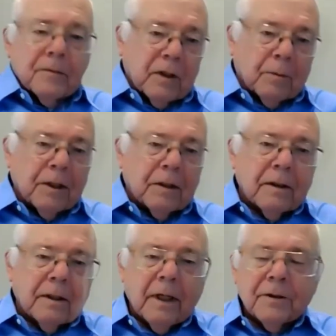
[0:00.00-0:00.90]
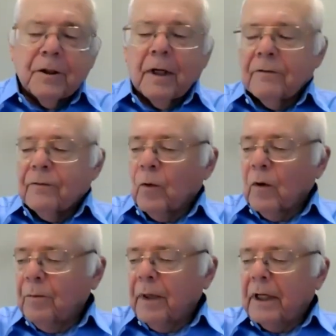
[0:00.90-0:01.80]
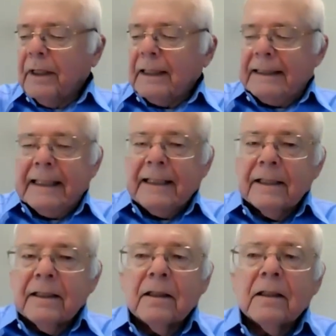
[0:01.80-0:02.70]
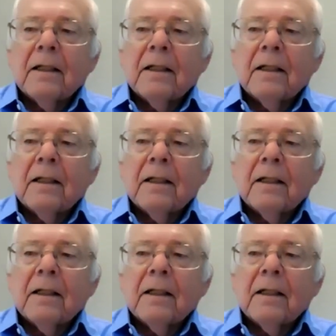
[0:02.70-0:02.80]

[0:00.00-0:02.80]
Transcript: subject to the AGI floor being exceeded.